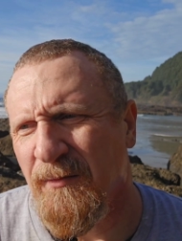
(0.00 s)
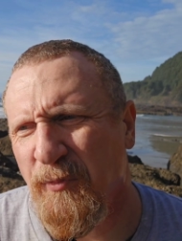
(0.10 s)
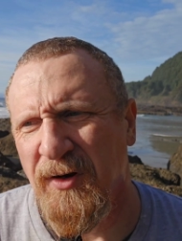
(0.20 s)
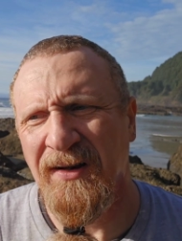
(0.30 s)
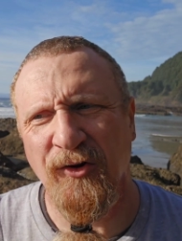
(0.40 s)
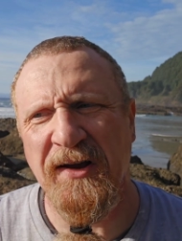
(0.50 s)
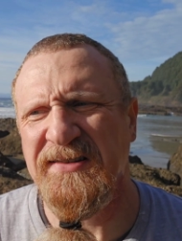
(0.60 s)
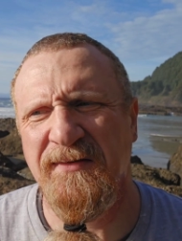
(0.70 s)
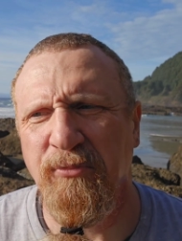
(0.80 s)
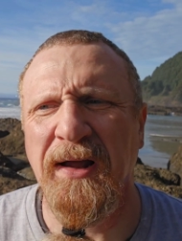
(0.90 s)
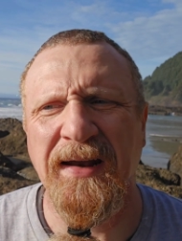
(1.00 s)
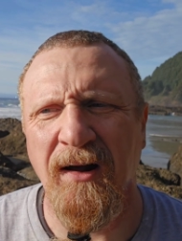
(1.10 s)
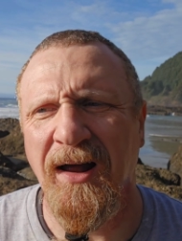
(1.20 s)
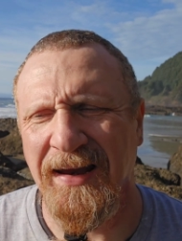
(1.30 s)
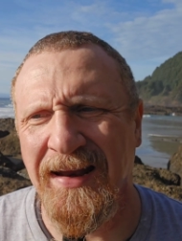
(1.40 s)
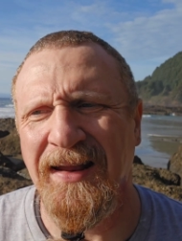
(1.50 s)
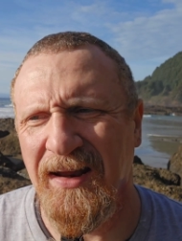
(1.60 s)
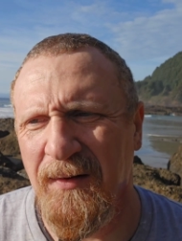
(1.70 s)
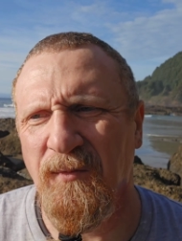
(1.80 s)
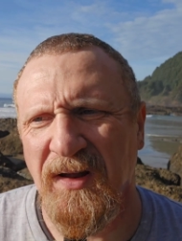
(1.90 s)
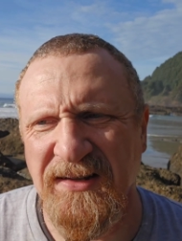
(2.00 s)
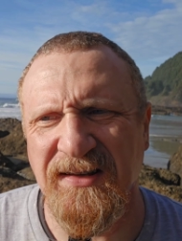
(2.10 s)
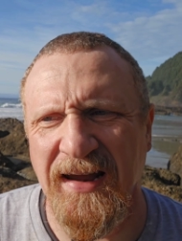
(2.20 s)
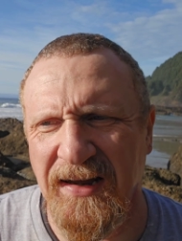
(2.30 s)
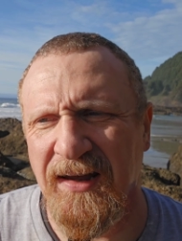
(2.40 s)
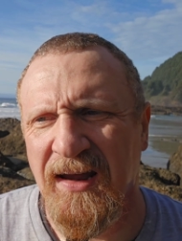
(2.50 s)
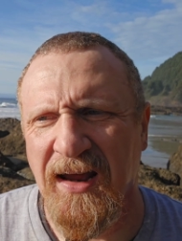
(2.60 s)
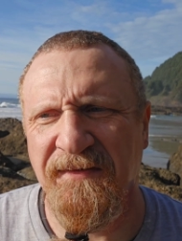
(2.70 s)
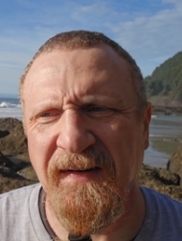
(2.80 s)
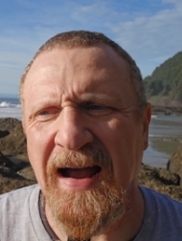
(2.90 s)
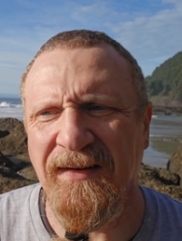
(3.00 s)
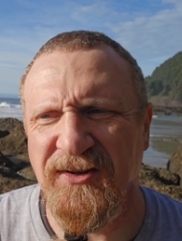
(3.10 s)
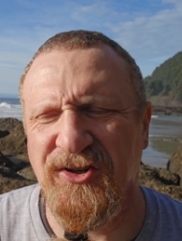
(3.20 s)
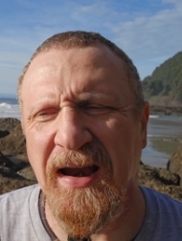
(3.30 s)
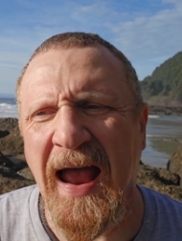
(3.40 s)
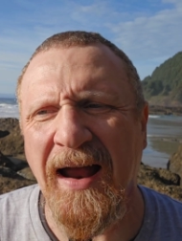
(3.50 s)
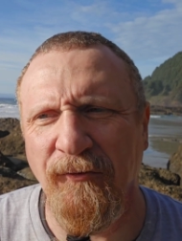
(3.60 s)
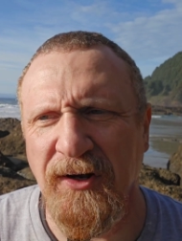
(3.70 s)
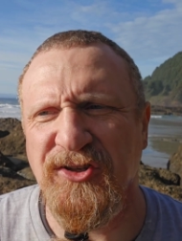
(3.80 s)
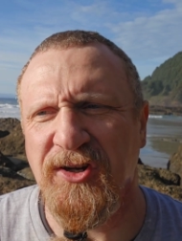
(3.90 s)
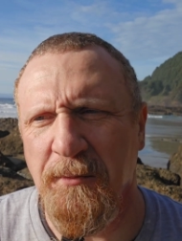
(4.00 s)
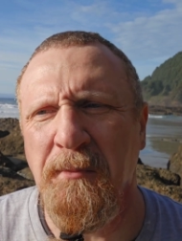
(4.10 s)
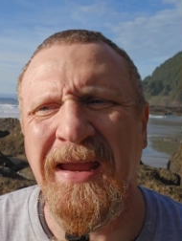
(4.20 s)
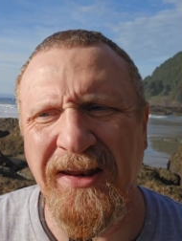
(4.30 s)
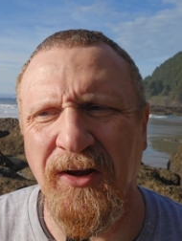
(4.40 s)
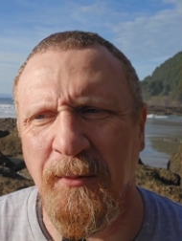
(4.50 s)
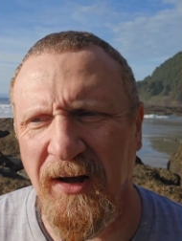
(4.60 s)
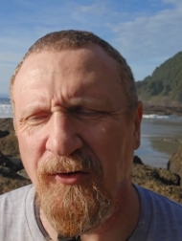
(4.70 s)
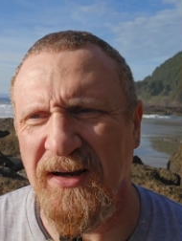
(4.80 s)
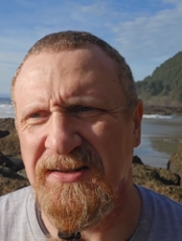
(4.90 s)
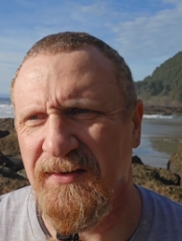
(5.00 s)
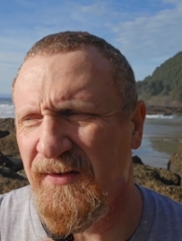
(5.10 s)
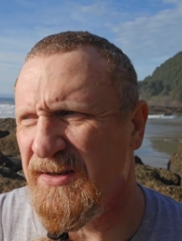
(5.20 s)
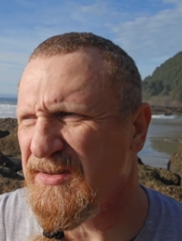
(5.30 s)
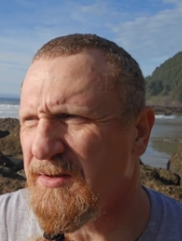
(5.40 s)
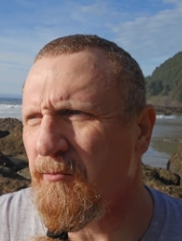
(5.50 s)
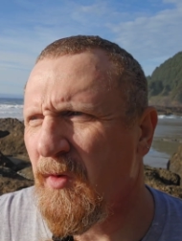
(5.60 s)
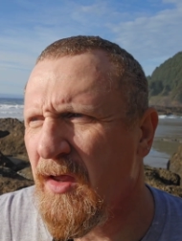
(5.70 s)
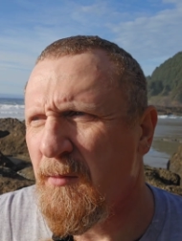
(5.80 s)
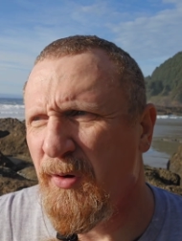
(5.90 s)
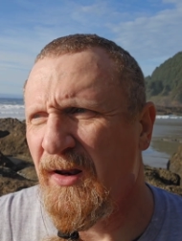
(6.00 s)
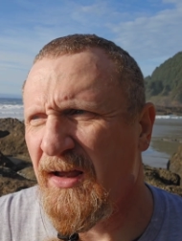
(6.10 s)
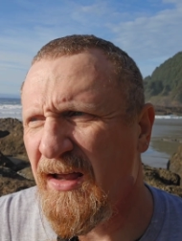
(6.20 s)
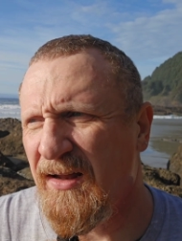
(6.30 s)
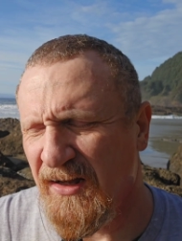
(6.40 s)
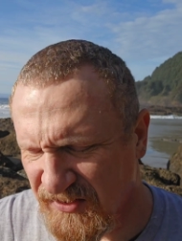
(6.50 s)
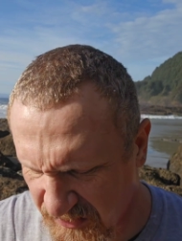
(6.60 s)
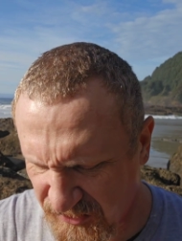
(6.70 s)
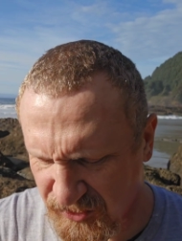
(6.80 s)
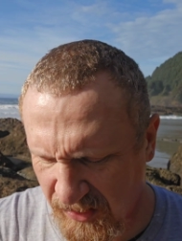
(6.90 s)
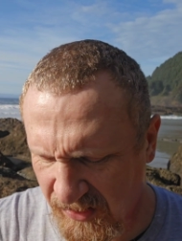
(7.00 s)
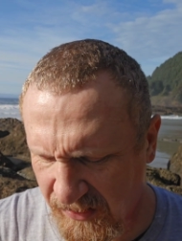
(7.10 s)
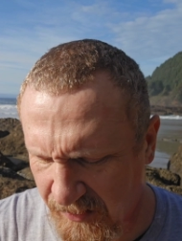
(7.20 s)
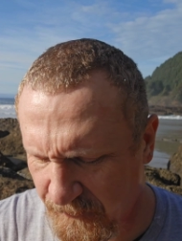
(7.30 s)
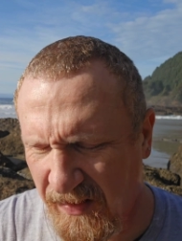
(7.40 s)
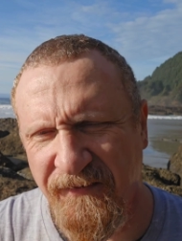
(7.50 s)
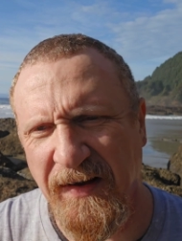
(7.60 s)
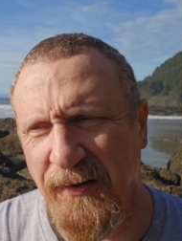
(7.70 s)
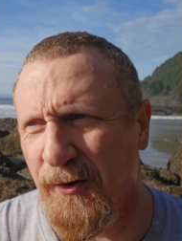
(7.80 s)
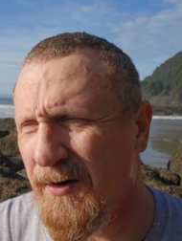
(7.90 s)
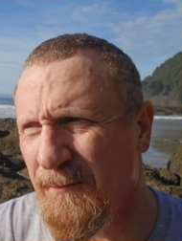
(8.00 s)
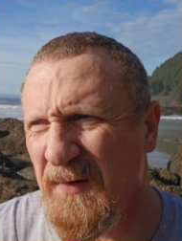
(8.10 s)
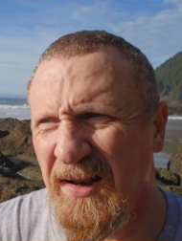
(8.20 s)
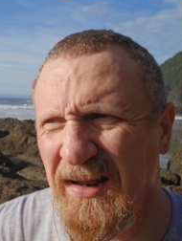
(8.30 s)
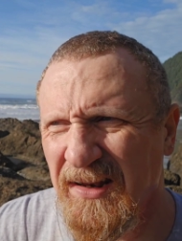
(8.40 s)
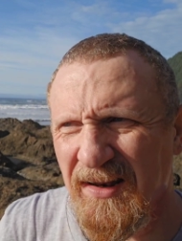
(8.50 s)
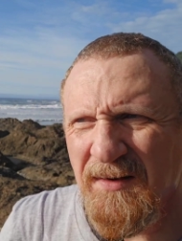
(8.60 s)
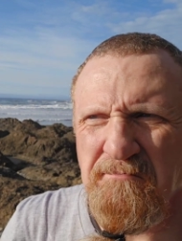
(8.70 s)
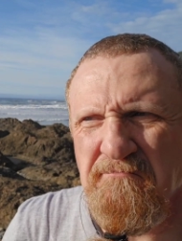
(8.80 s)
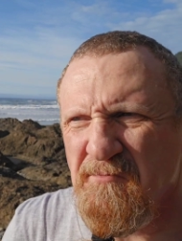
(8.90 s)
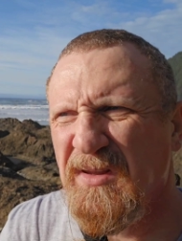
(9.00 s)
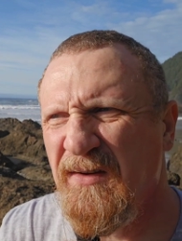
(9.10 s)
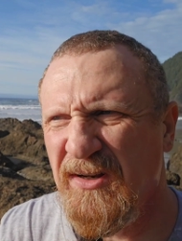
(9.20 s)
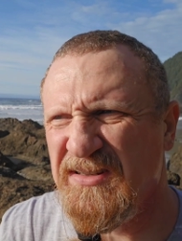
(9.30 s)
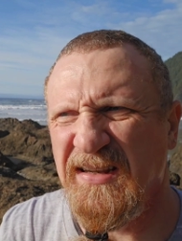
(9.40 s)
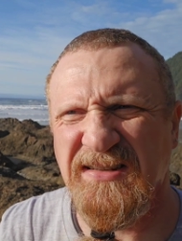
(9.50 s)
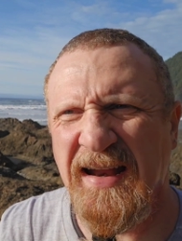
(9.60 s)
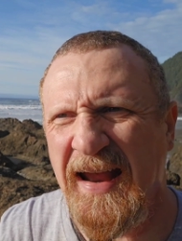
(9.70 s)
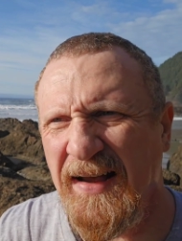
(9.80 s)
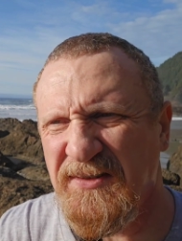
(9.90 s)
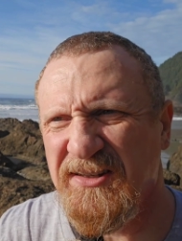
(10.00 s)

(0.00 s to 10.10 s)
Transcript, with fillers: Put an aggressive blade on in it. It's like a five is your average medium aggressiveness. Put a, a, a, a feather in it, give it a six and a half,